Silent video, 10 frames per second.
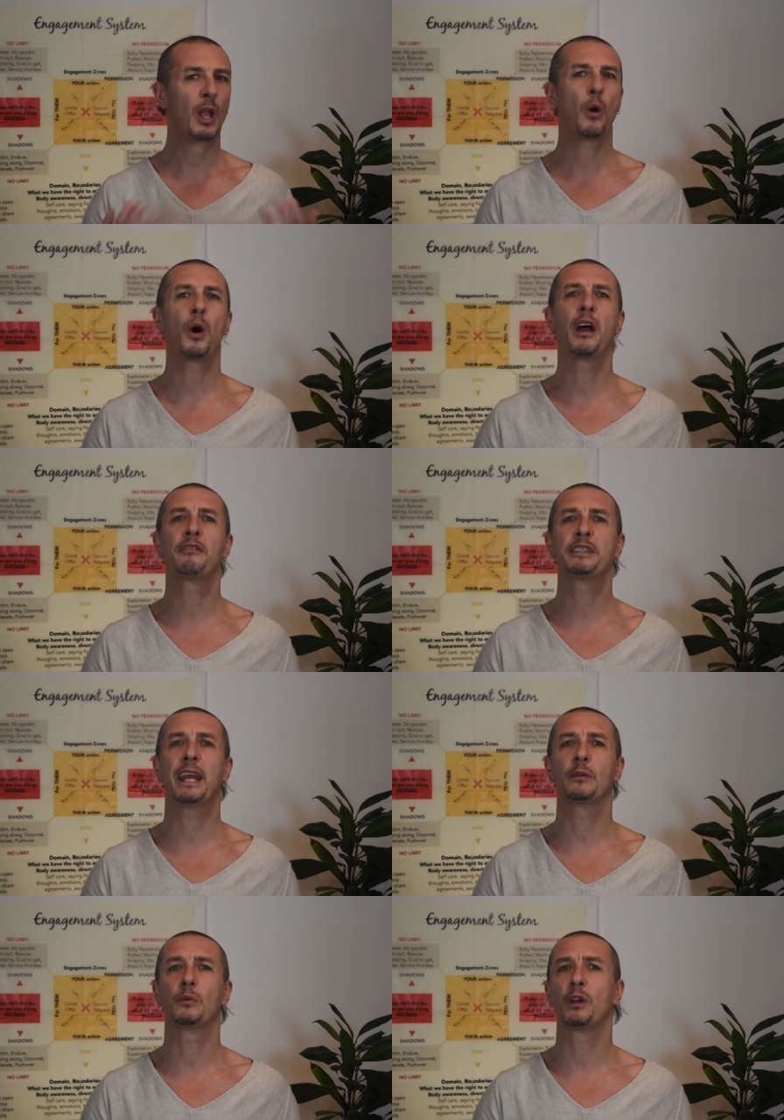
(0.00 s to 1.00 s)
or have
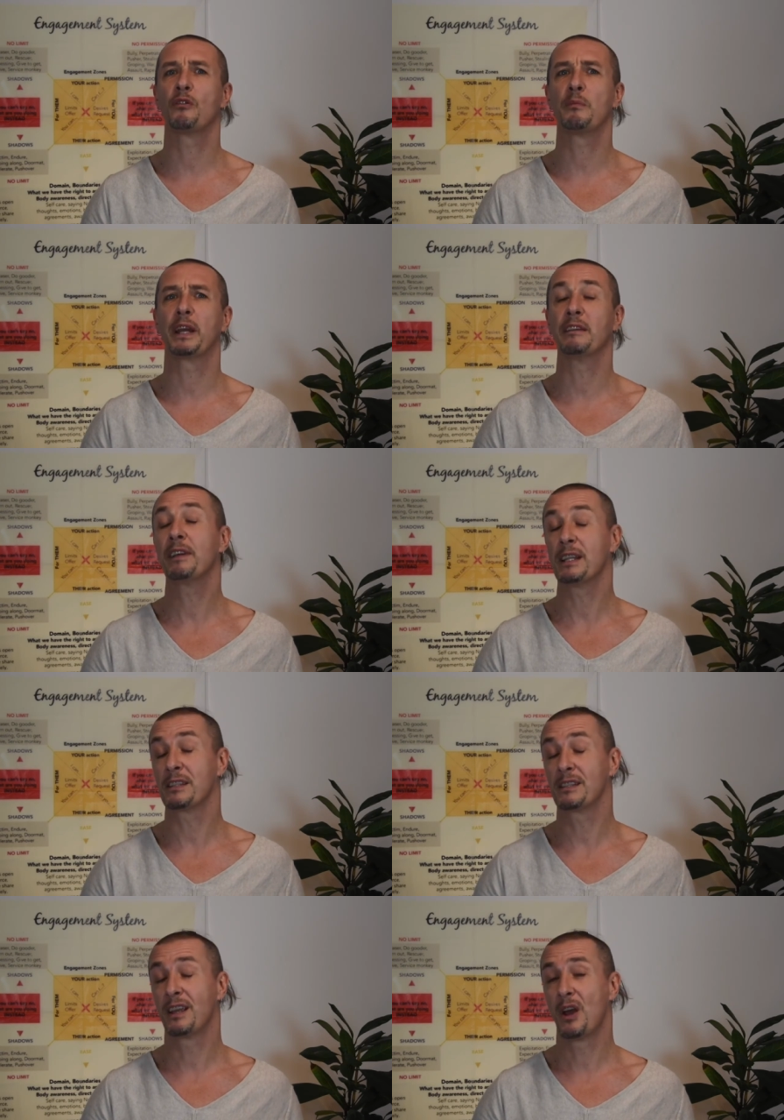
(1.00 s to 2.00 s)
taken one of my
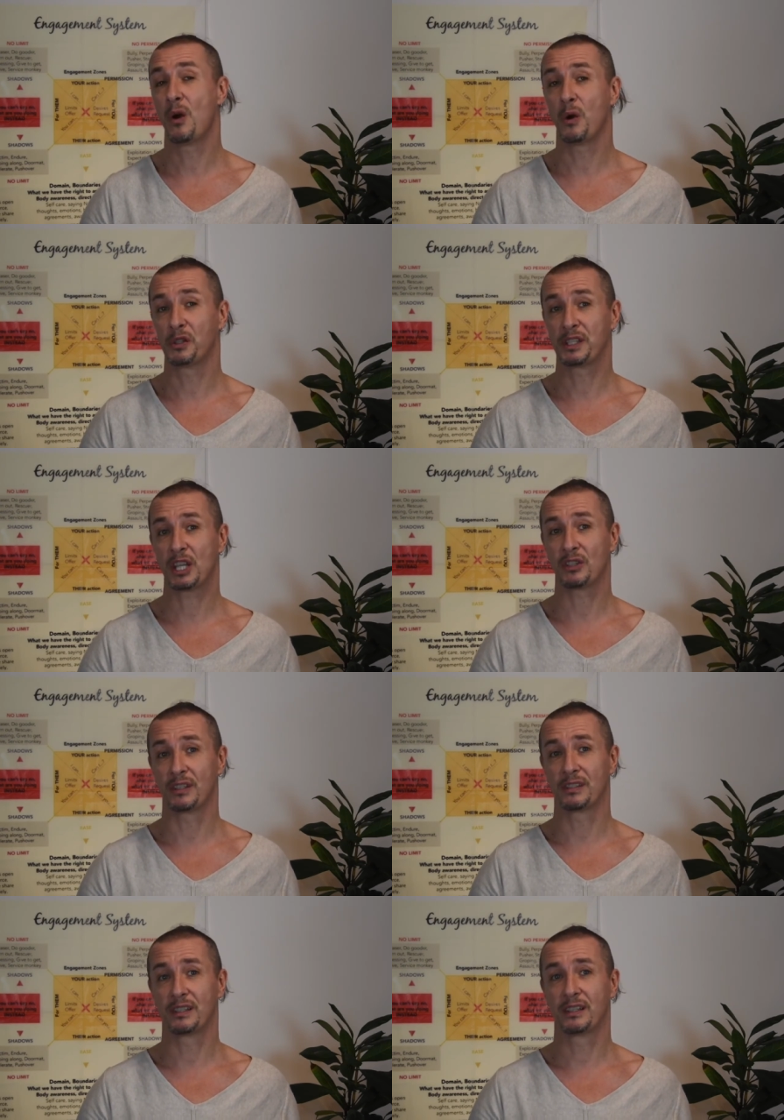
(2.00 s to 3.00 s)
events or
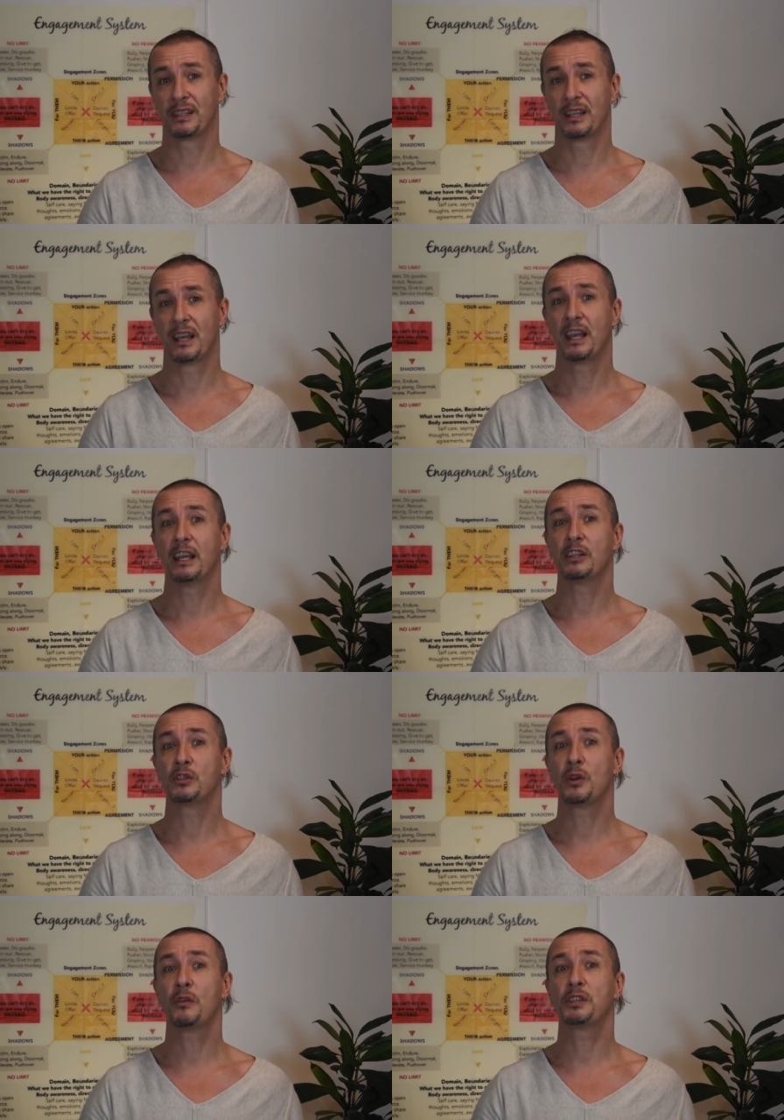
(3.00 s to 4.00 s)
sessions. It
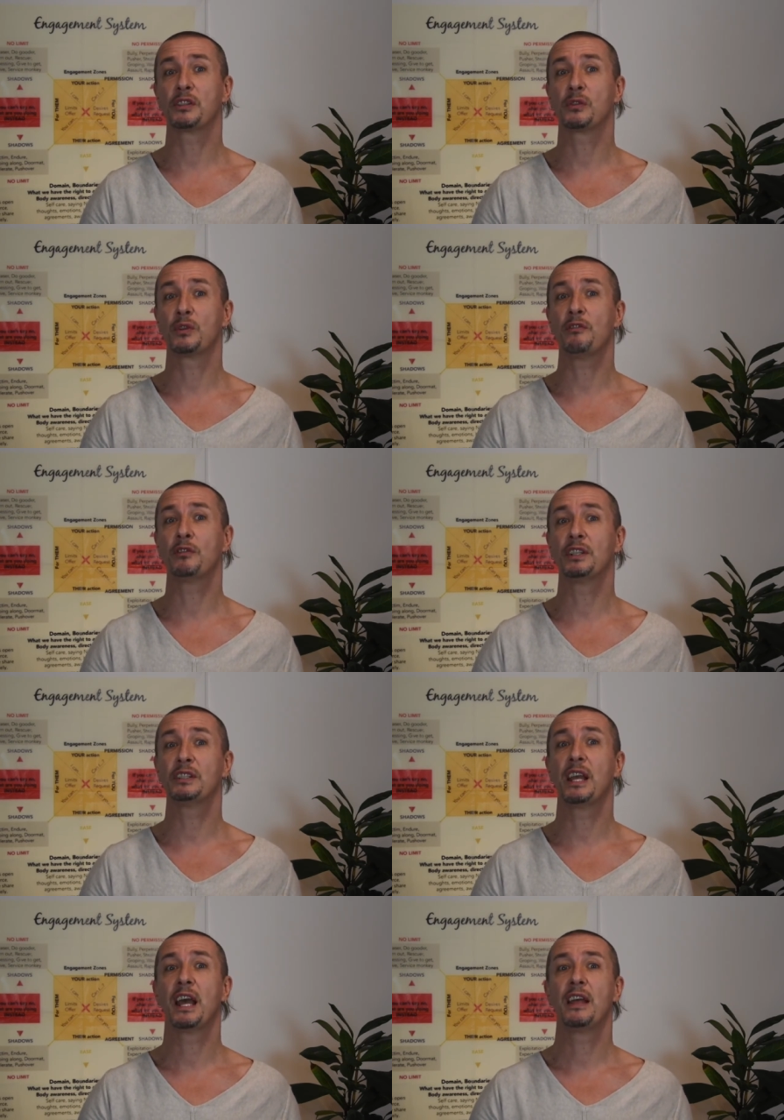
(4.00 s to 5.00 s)
serves as a
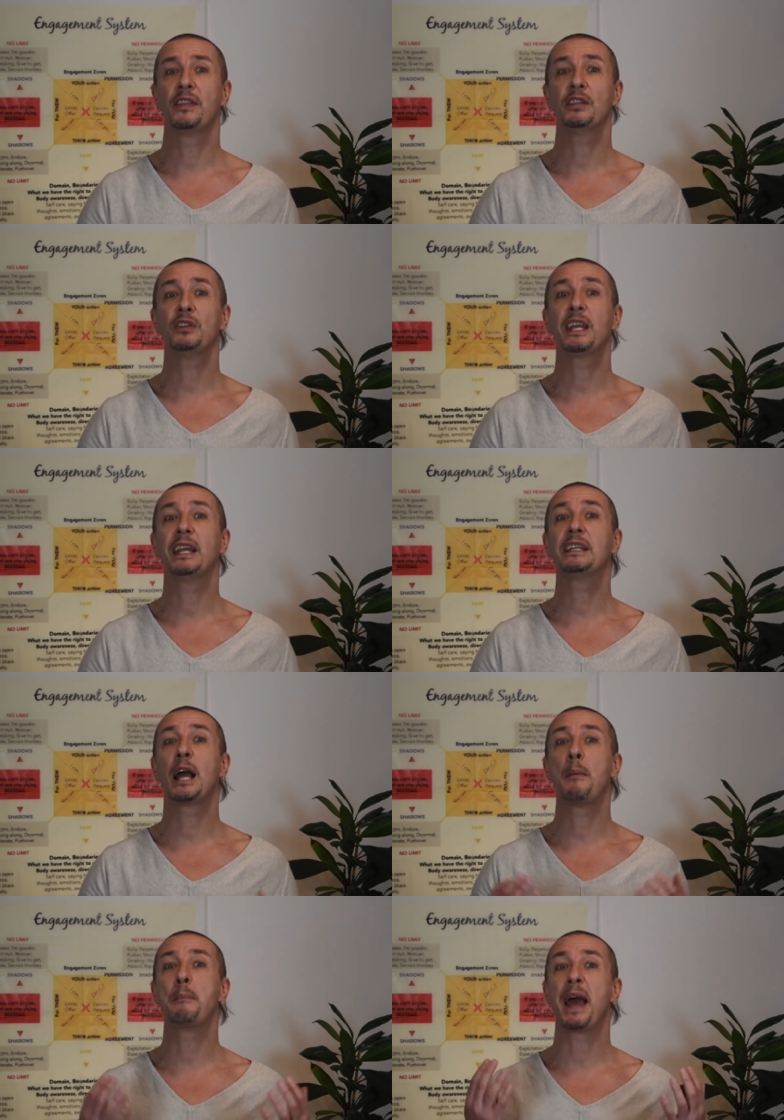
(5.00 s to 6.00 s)
reference that you can
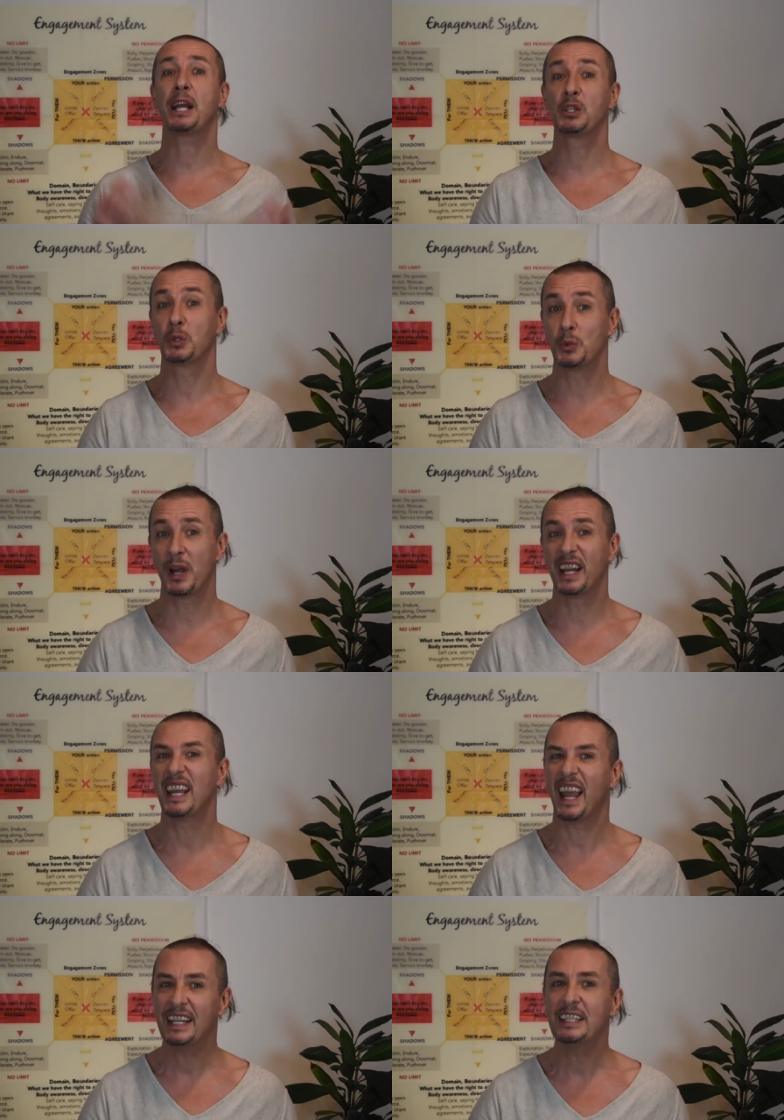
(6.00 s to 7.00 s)
come back to at
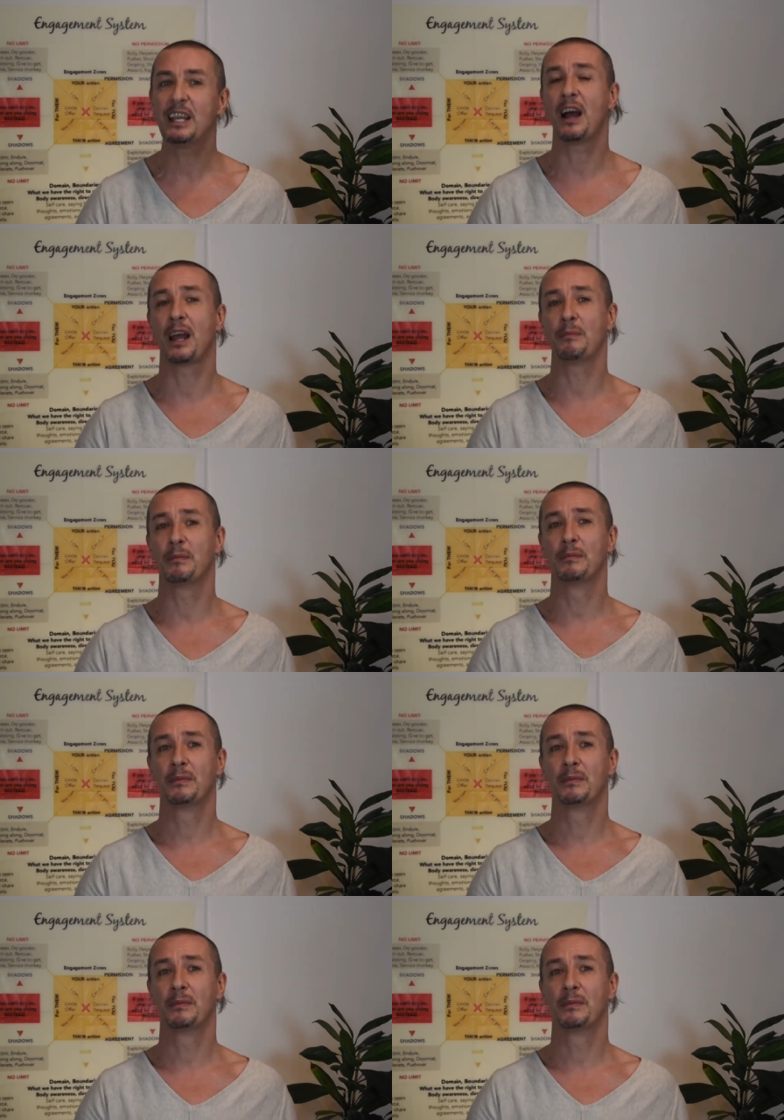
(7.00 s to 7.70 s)
any time.